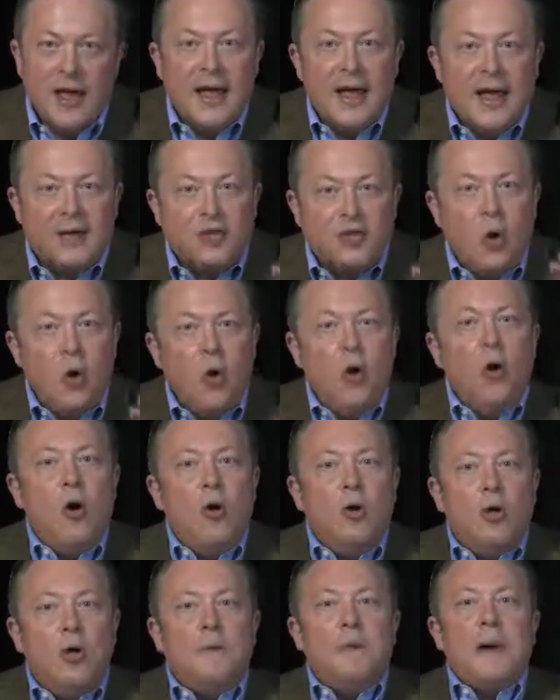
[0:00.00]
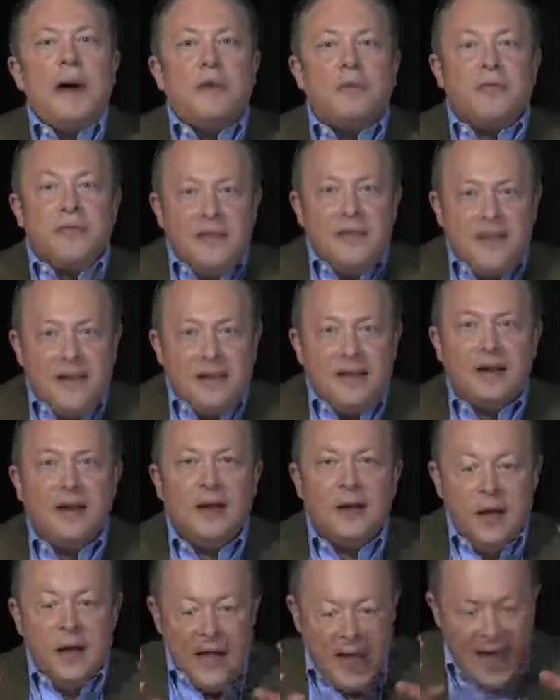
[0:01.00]
It's all about
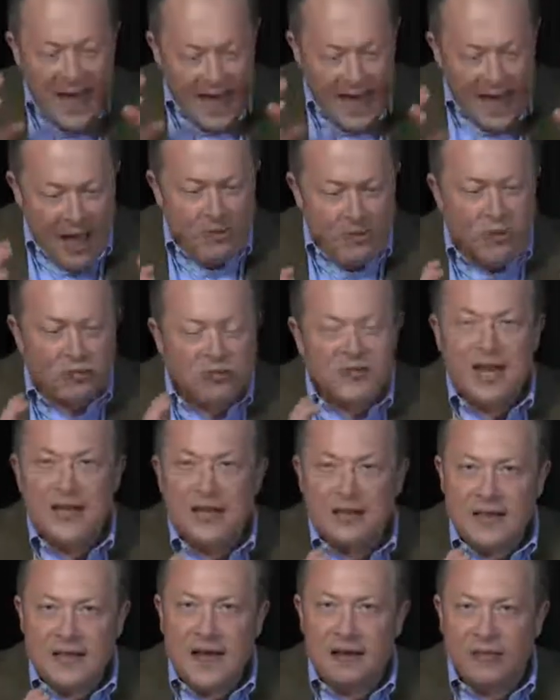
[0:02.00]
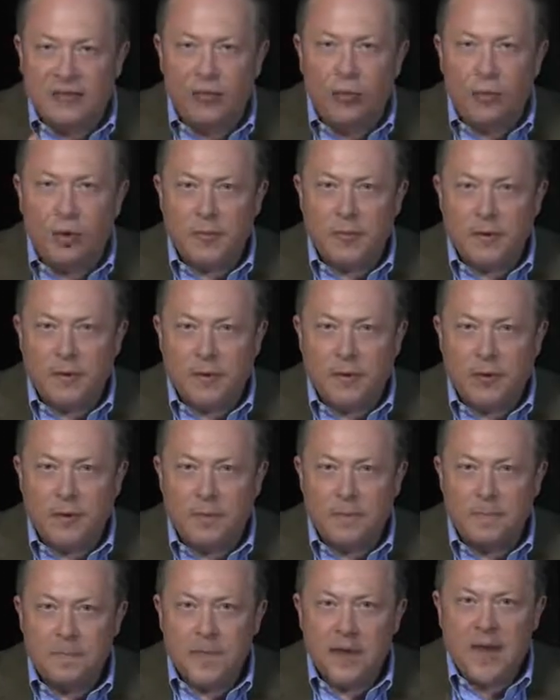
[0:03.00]
thinking how you take that formula
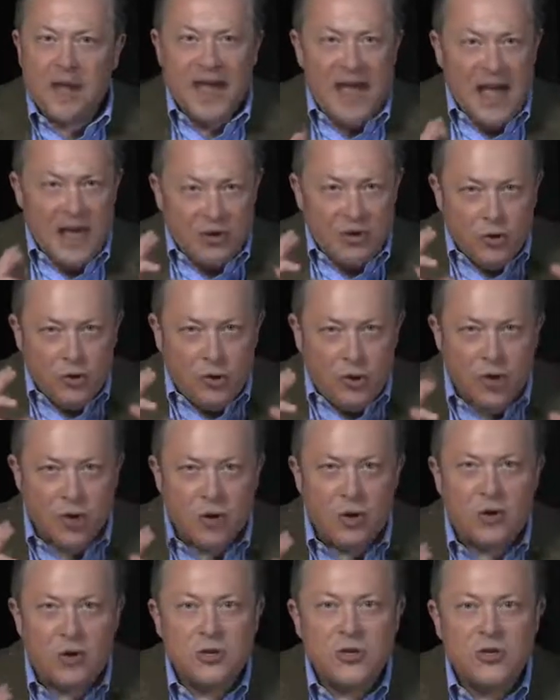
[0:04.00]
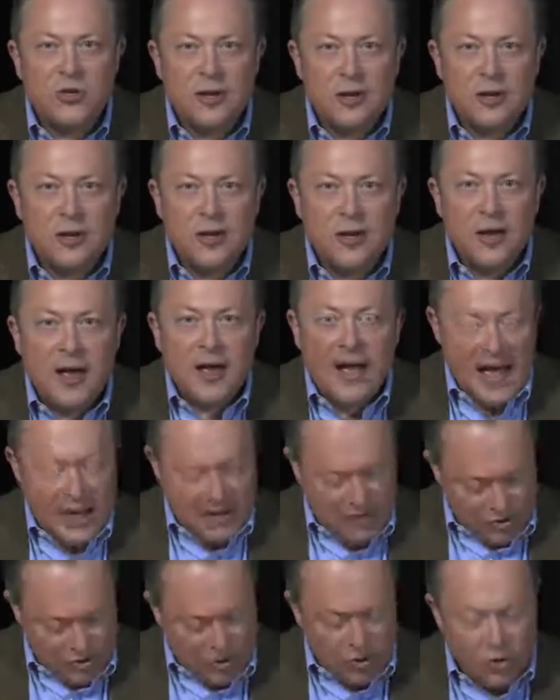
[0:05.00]
and you rehearse it and
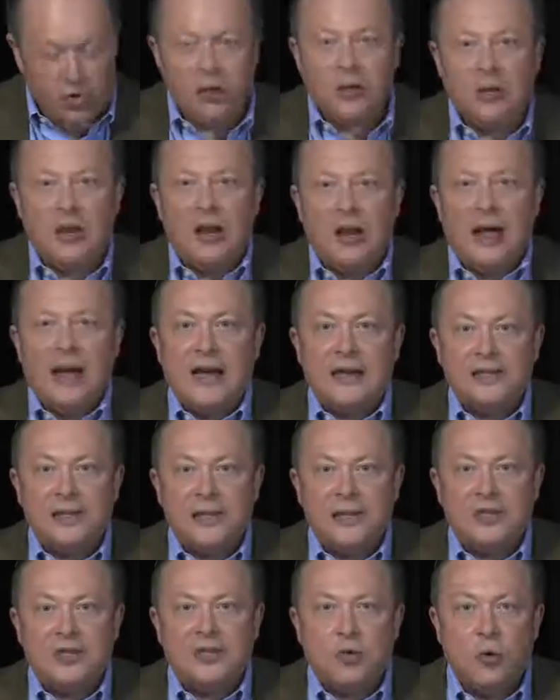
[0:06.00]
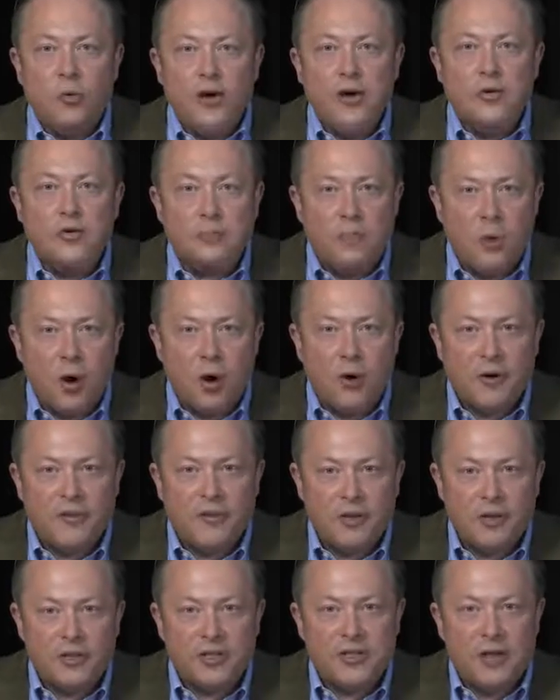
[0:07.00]
internalize it so it is part of
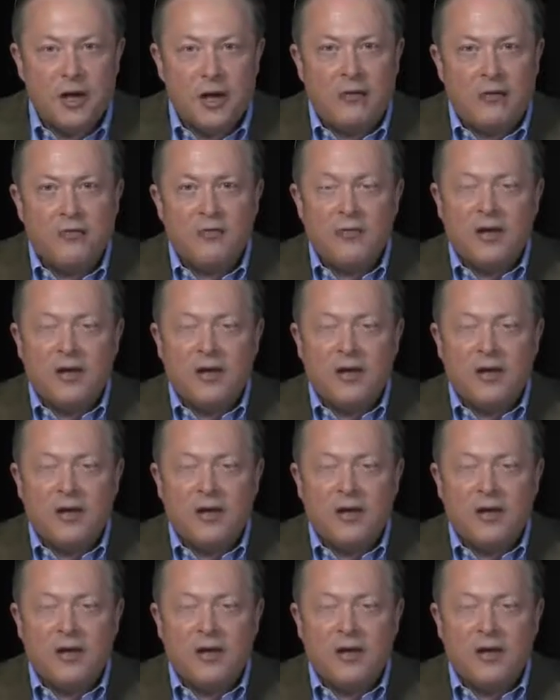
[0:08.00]
yourself.